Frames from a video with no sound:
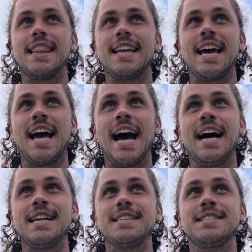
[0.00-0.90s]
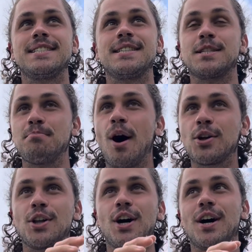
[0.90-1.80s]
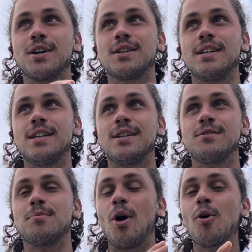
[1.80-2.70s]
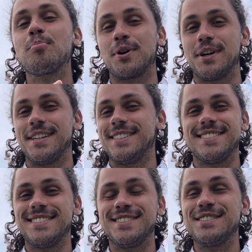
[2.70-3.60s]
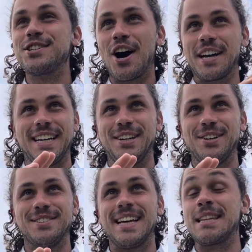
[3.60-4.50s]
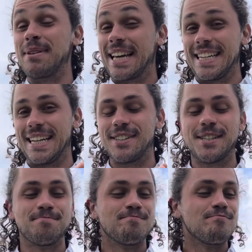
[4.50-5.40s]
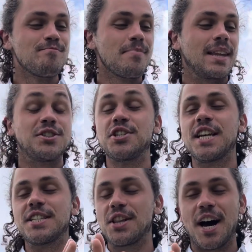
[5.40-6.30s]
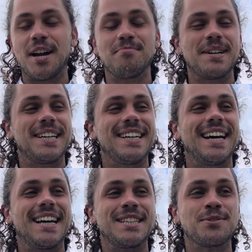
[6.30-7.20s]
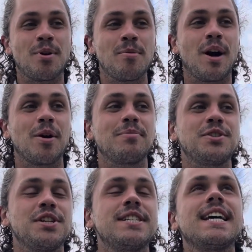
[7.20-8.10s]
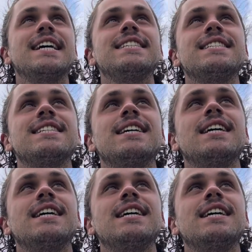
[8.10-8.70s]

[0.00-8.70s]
and then it has this monologue from Oprah talking at the beginning of it. And she says a lot, but at this one part, she says,